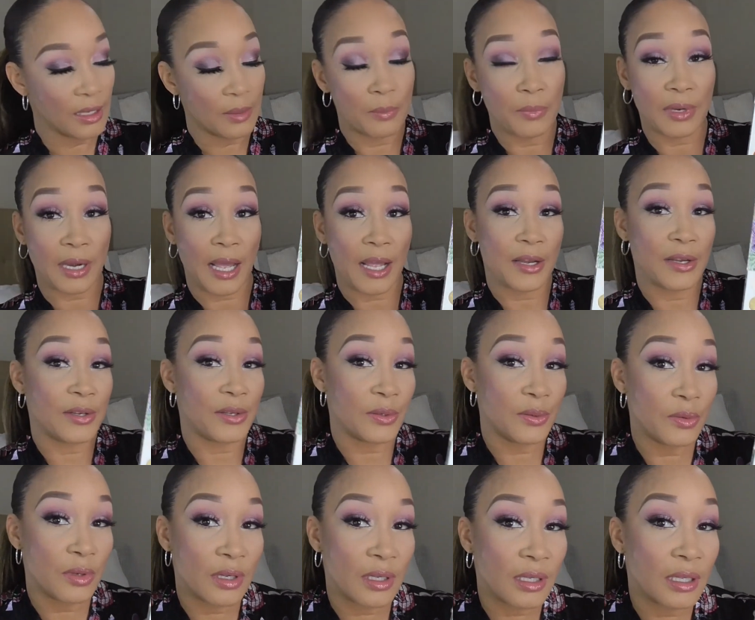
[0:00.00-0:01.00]
But I
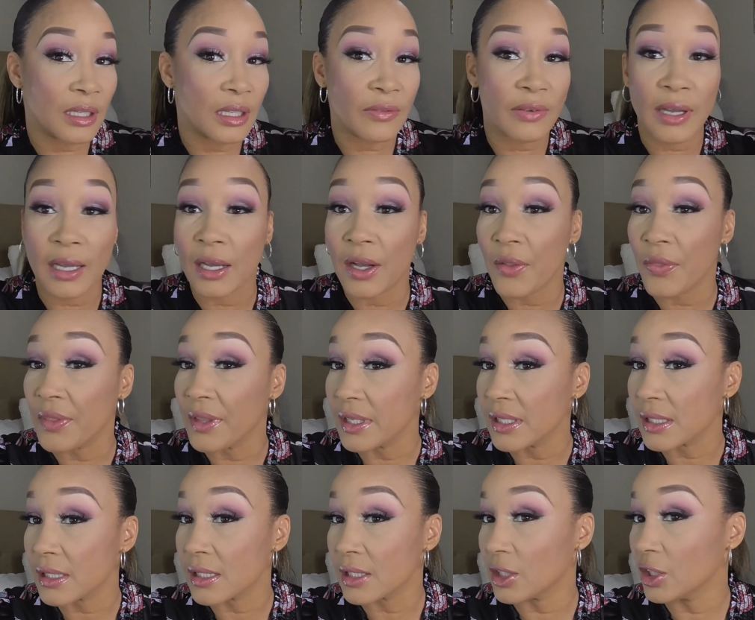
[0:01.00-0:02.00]
do love how
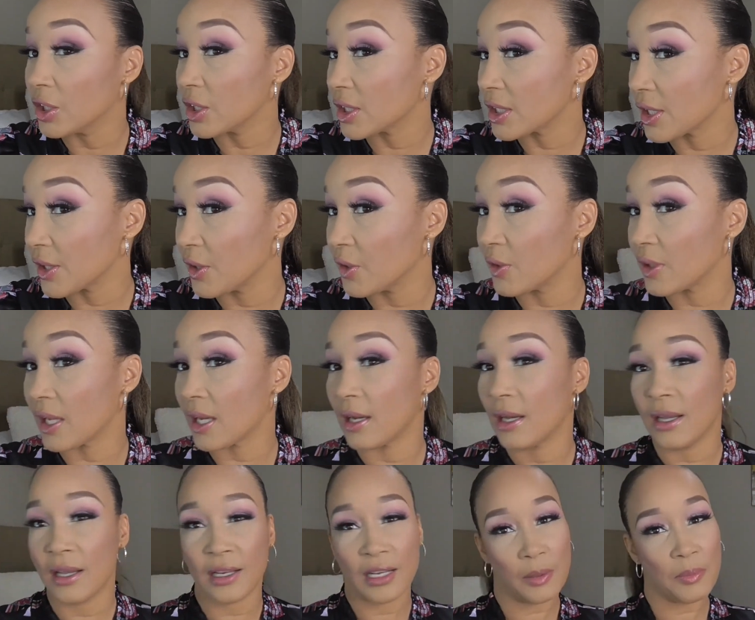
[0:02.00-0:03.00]
this look turned out.
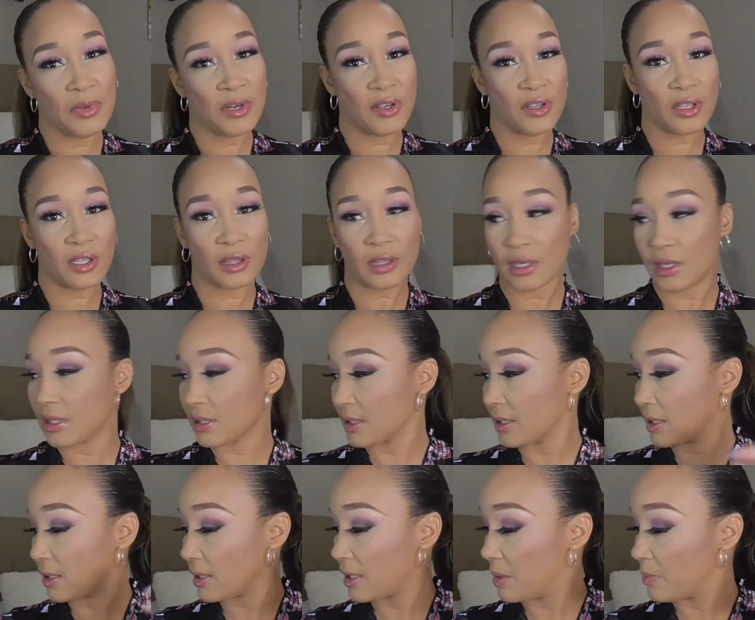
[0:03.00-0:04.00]
Let me know your thoughts in
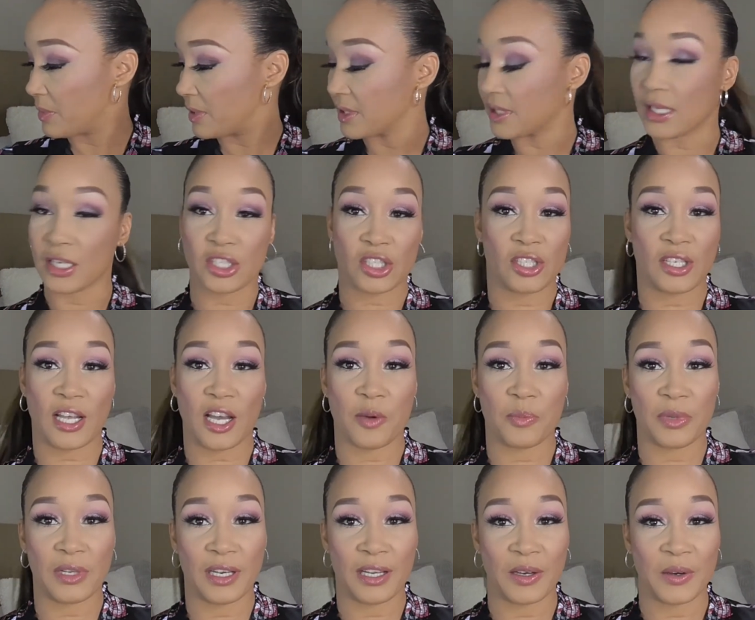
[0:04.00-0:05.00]
the comment section down
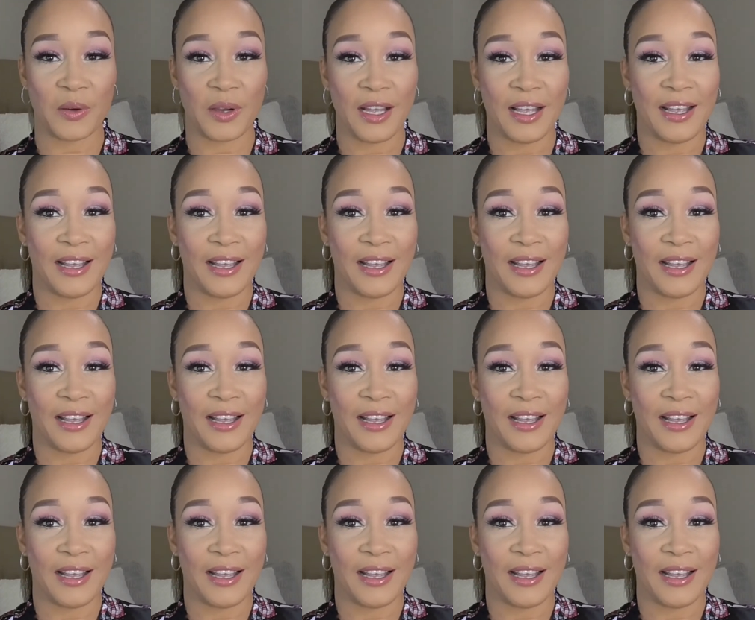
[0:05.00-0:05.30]
below.